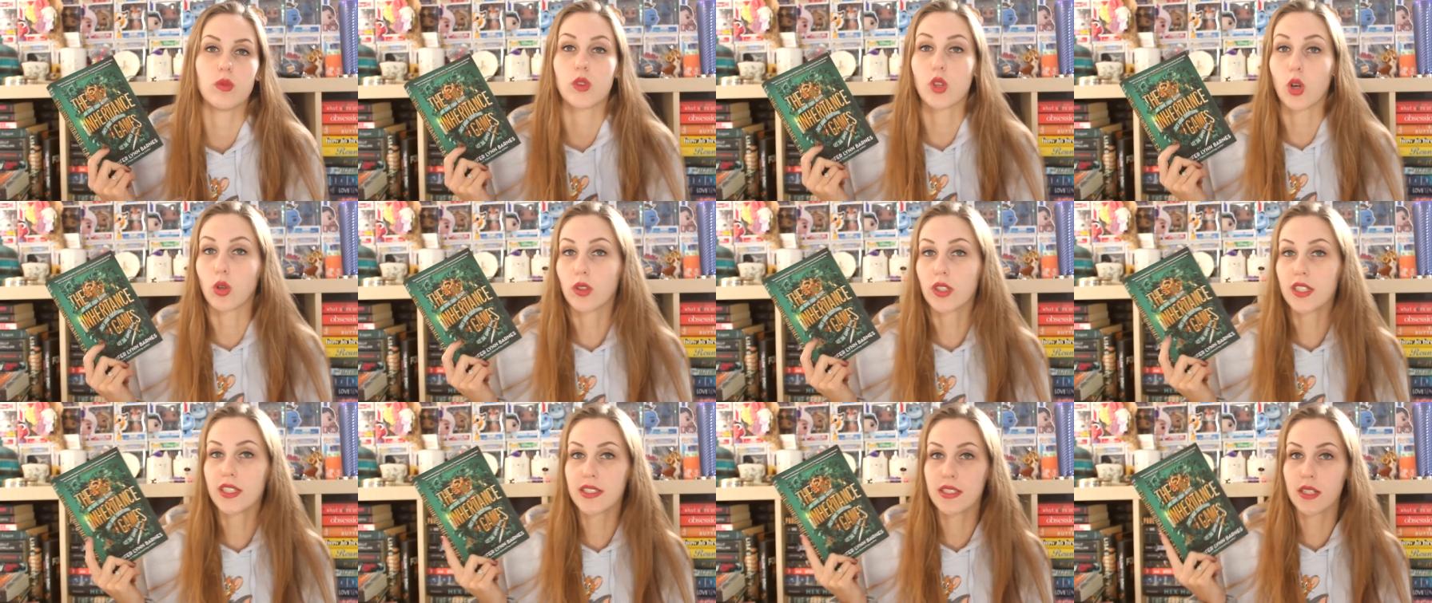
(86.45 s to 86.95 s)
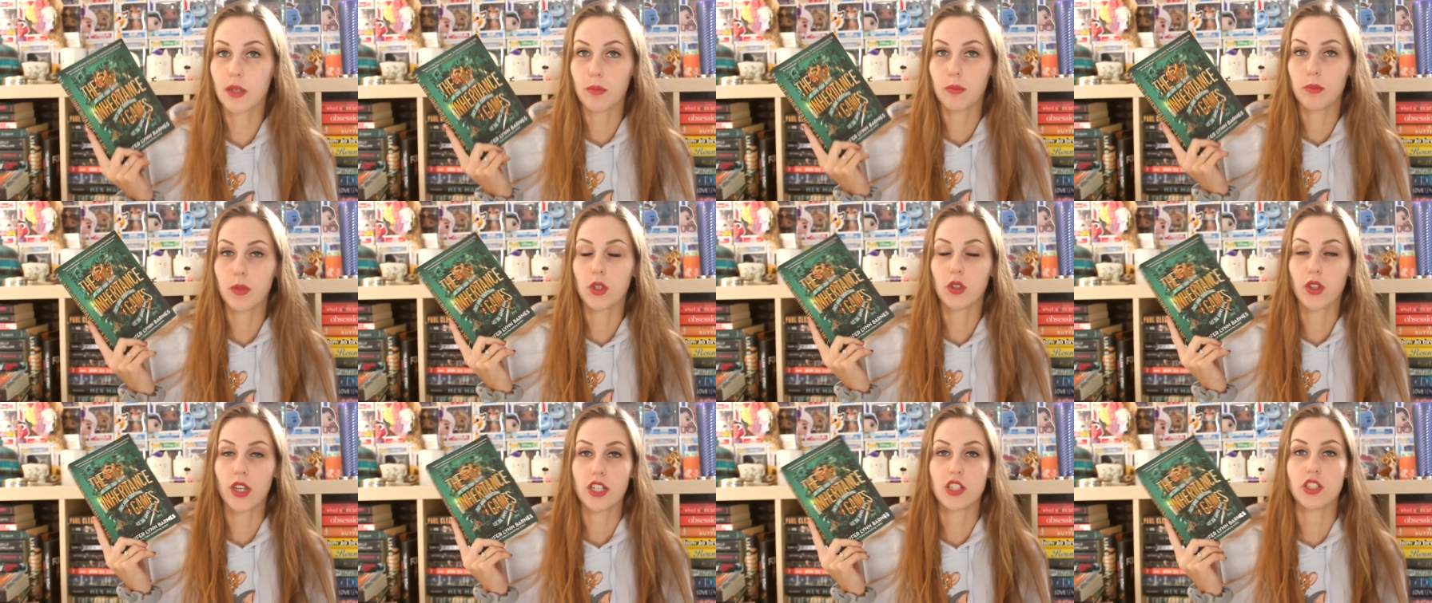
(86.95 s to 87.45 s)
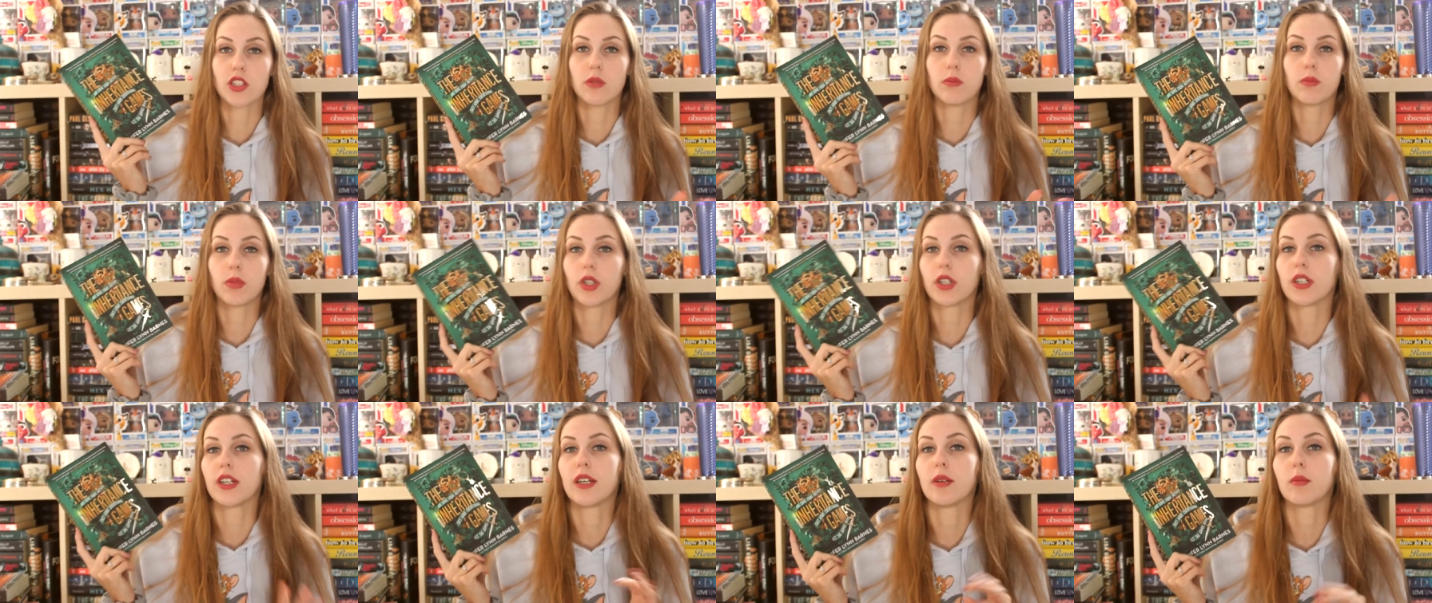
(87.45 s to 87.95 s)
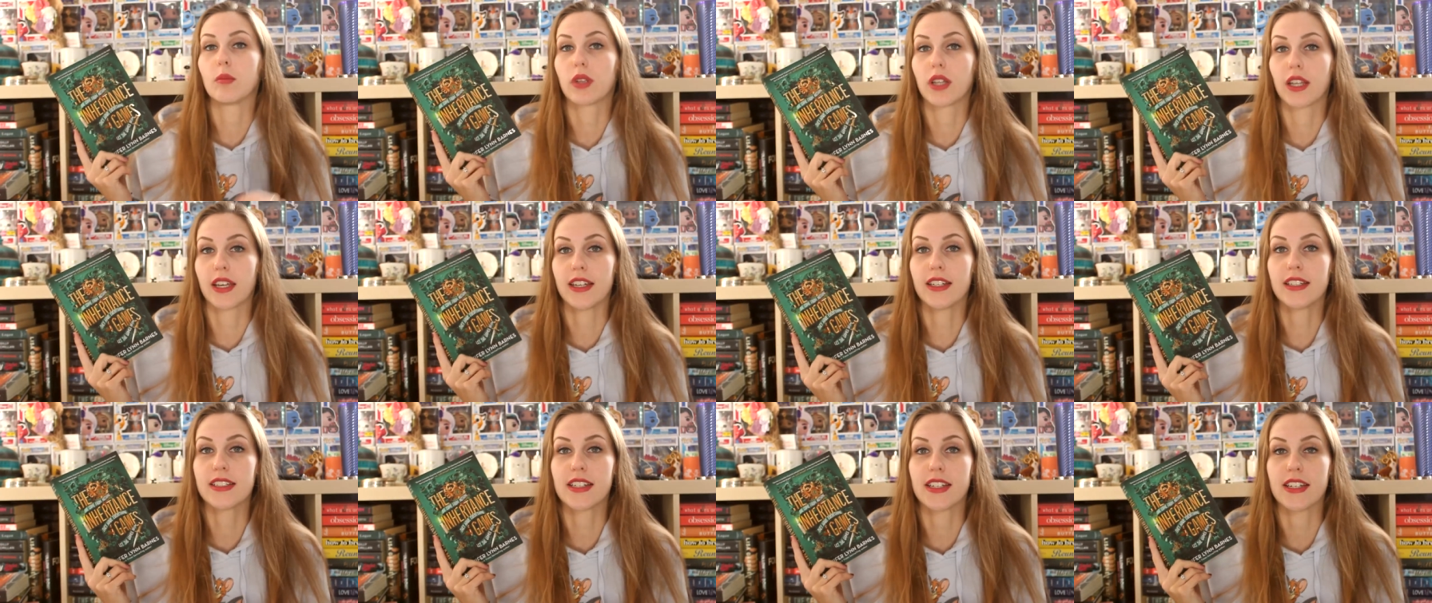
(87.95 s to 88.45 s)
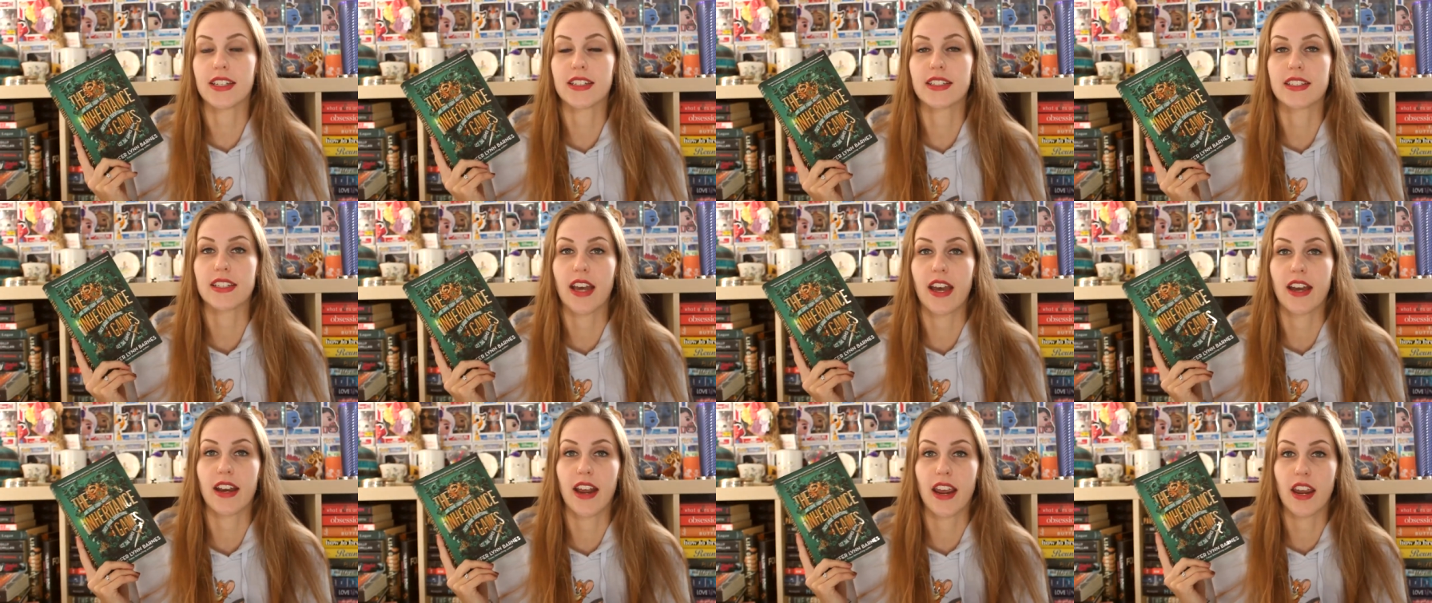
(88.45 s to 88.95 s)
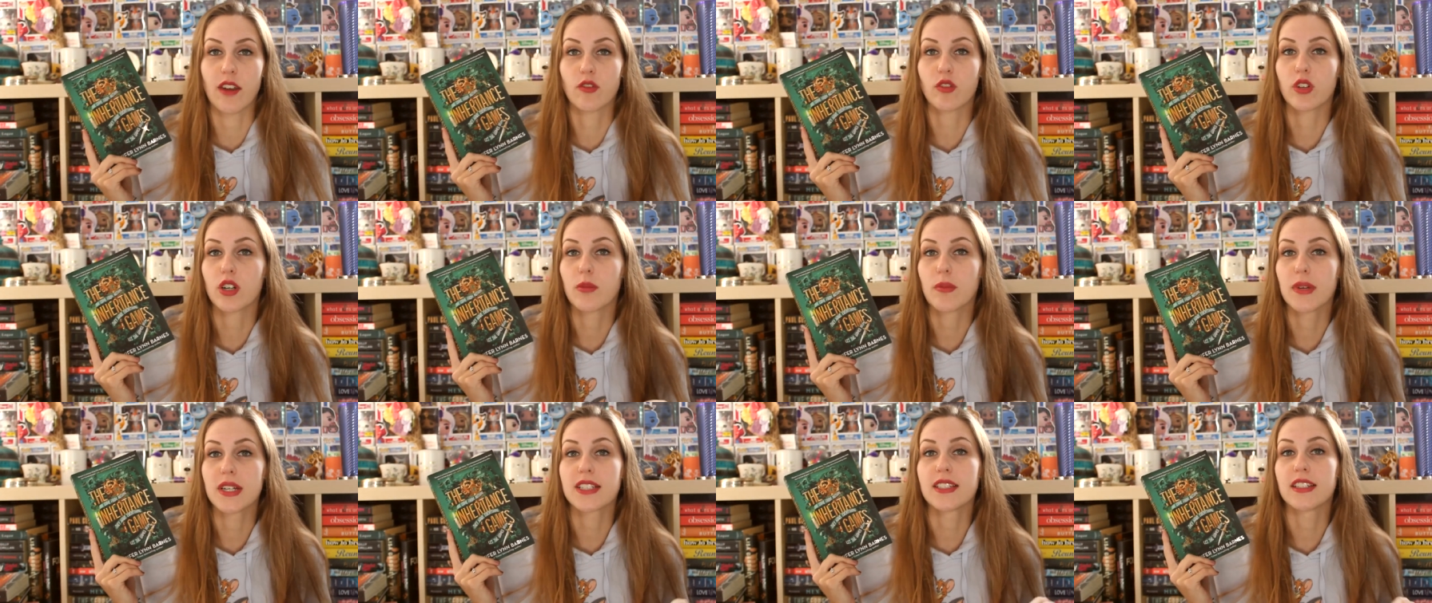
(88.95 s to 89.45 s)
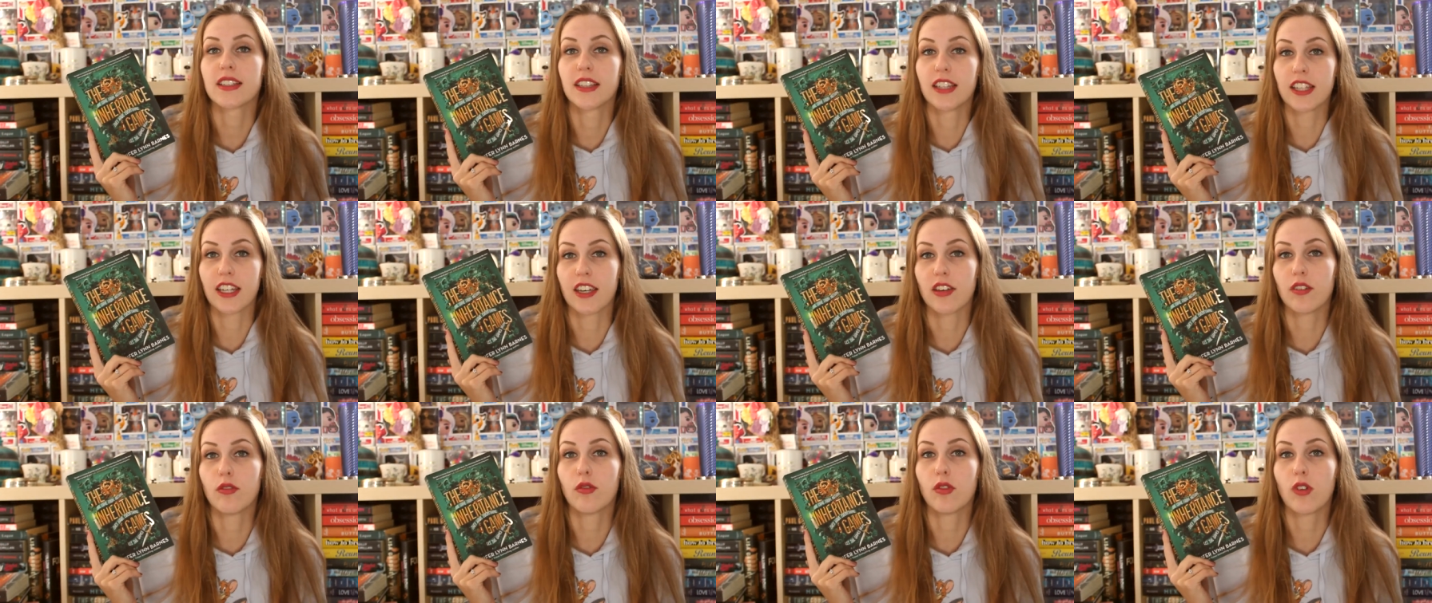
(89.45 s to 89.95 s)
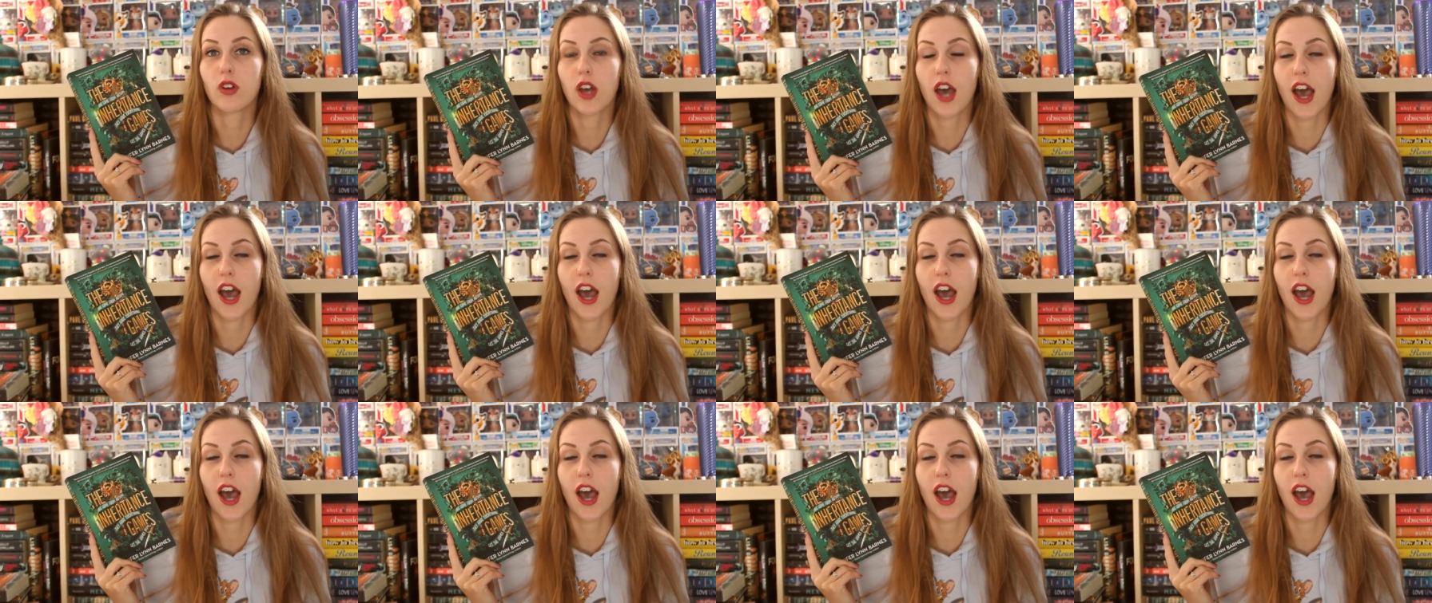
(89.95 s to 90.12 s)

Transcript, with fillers: The only stipulation put in place is that Avery must live